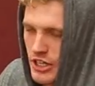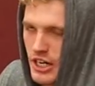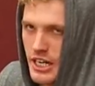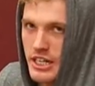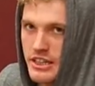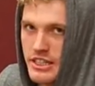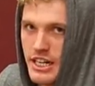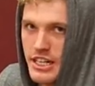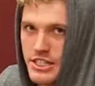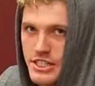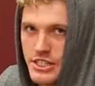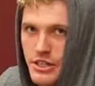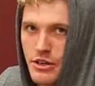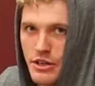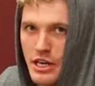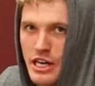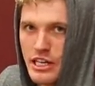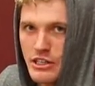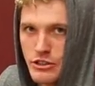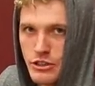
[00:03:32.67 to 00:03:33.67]
I got that solid
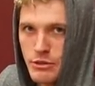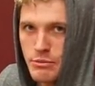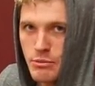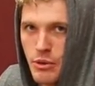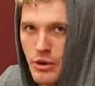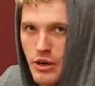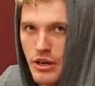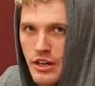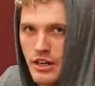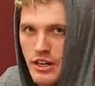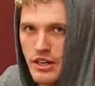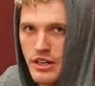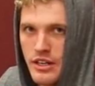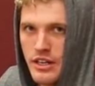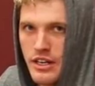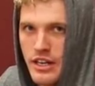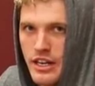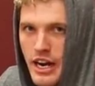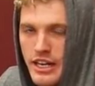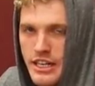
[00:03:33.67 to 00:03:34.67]
ankle support
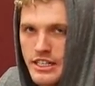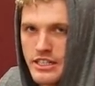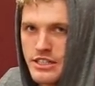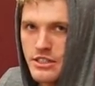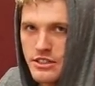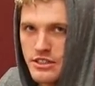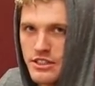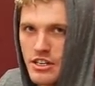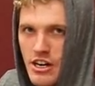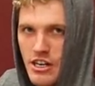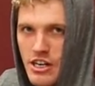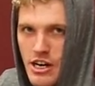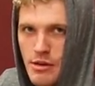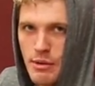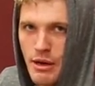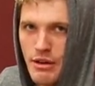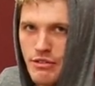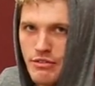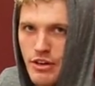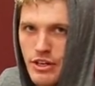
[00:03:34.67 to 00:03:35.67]
and I can still dunk on
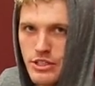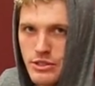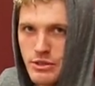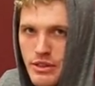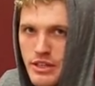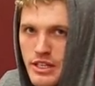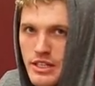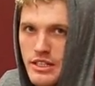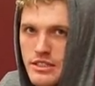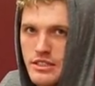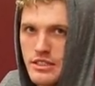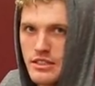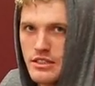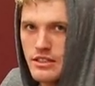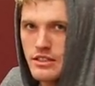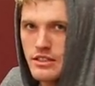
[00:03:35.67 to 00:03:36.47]
my foes with these.